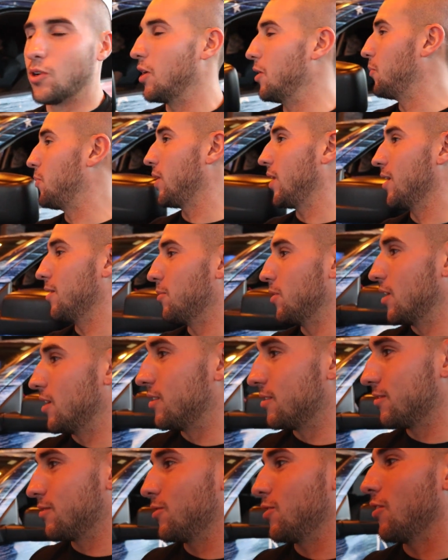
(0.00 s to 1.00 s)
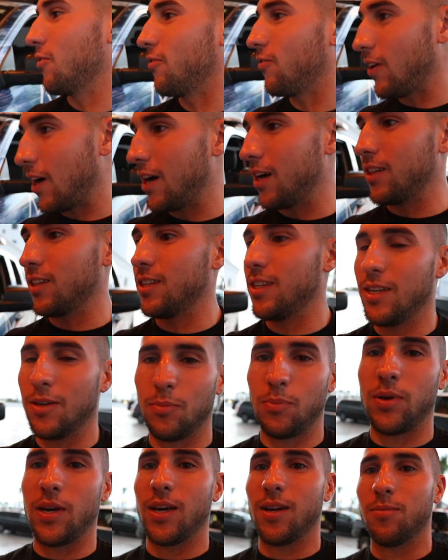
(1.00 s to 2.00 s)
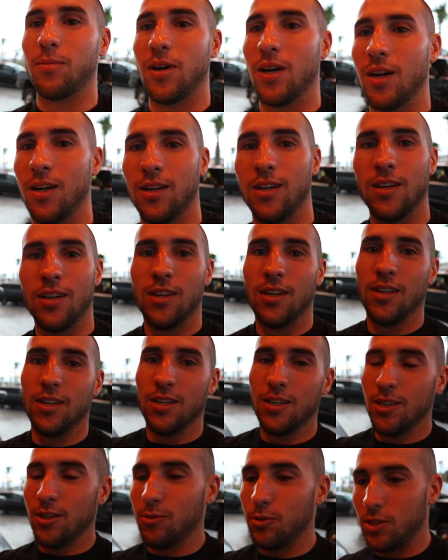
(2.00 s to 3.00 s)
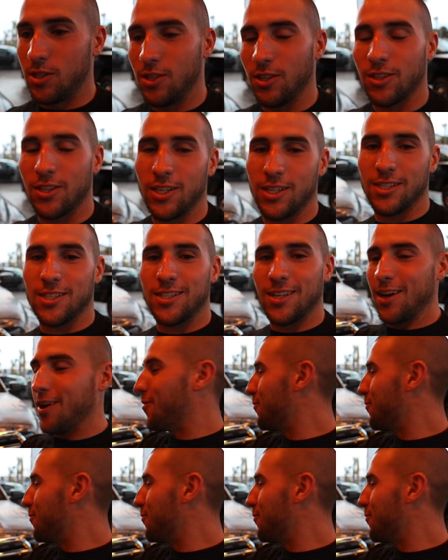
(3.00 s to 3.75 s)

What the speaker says: We're in Panama. We're finally in Panama. We took this